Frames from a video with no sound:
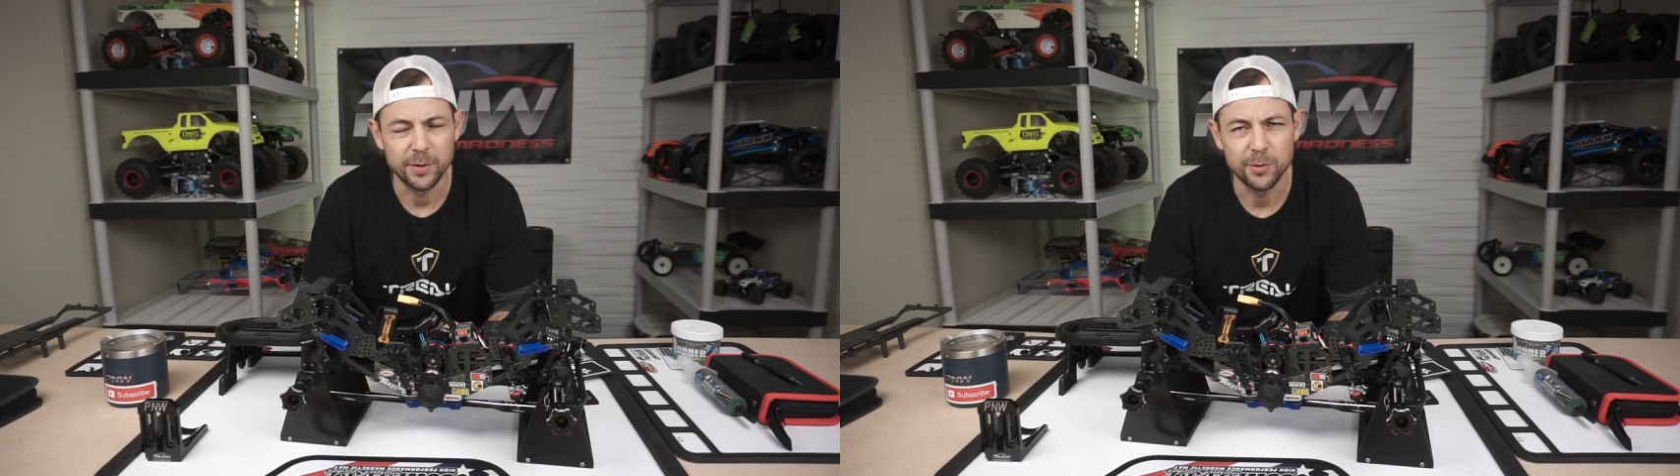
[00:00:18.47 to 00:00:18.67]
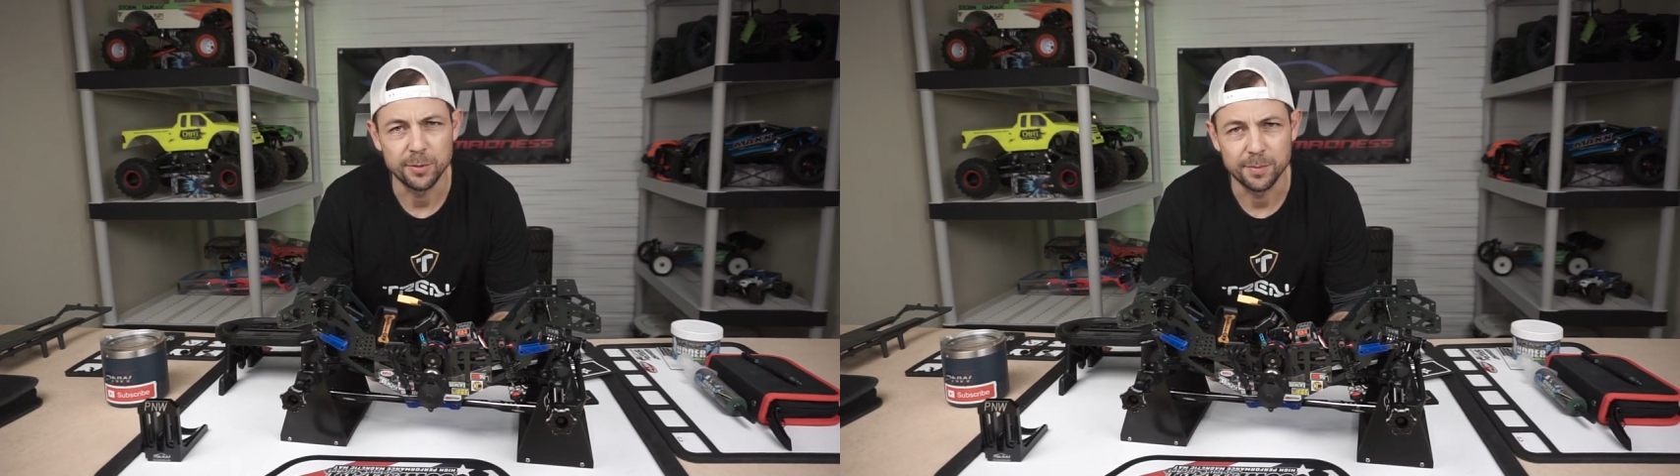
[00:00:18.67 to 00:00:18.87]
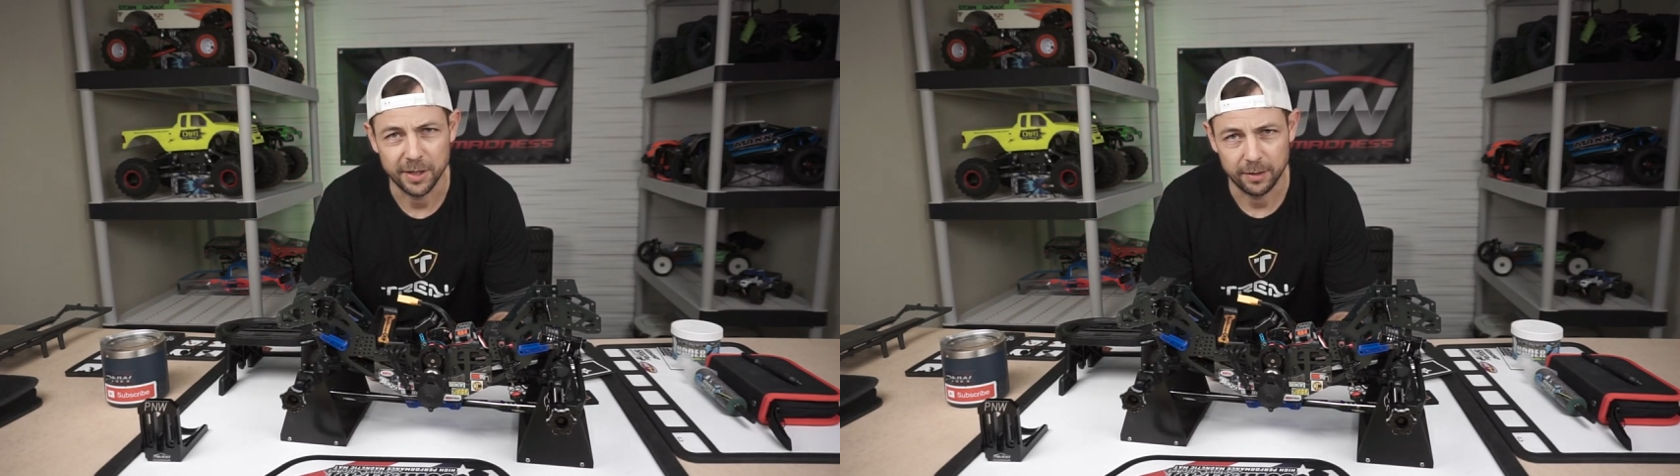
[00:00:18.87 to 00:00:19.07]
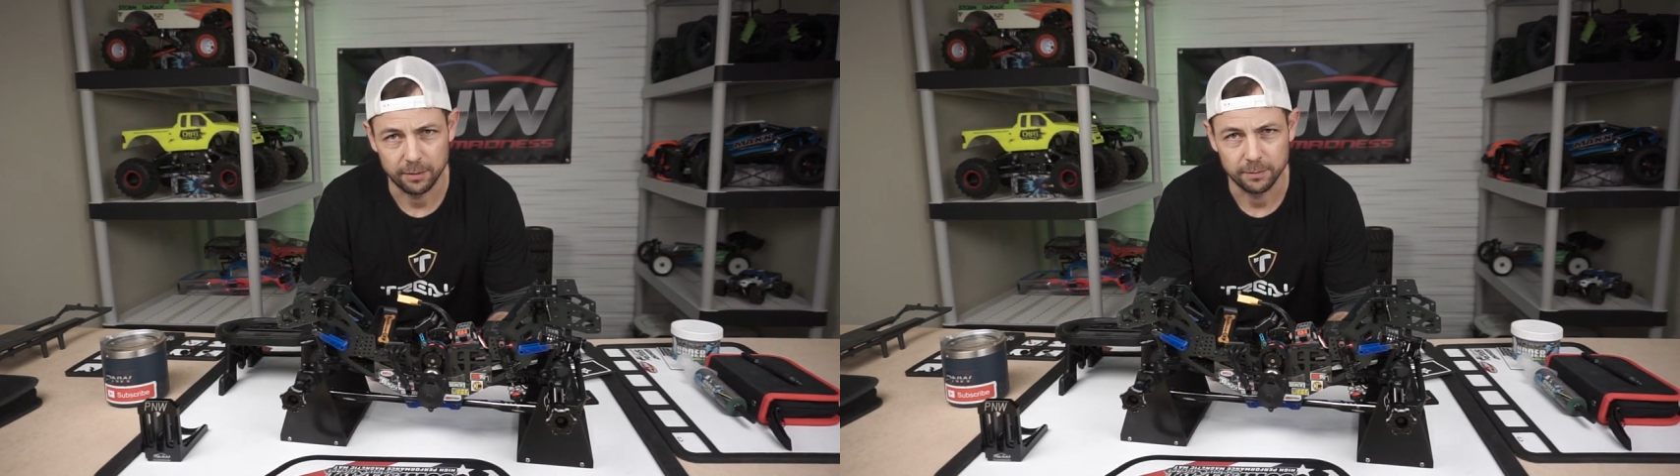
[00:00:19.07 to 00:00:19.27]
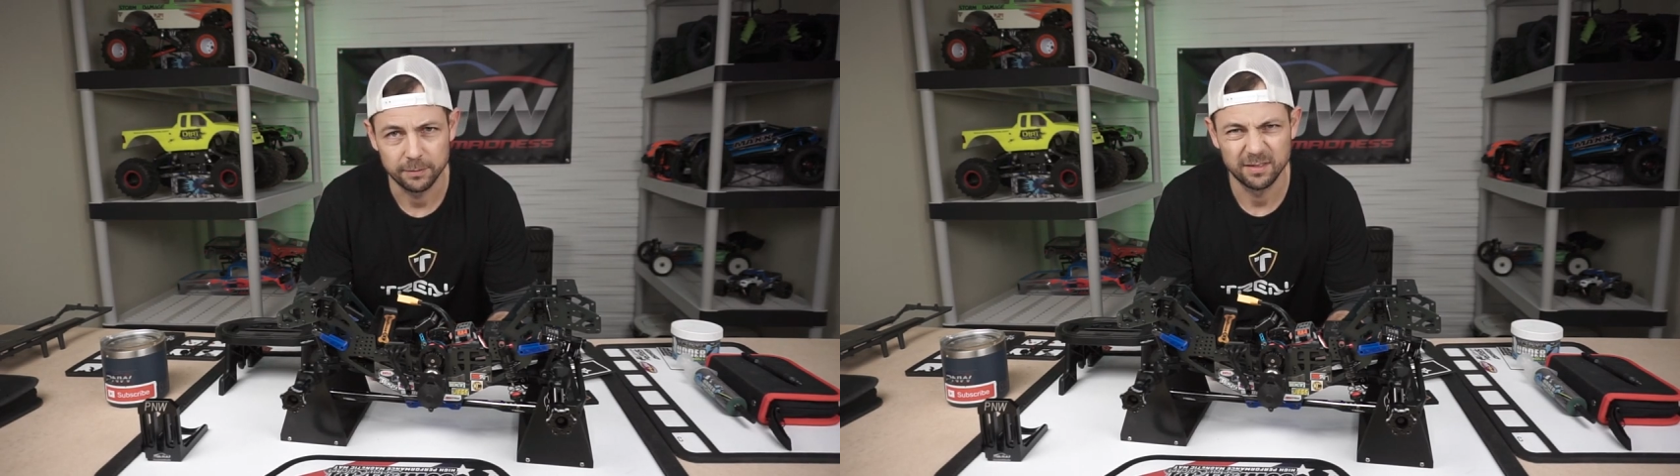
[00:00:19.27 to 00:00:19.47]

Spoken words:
YouTube channel.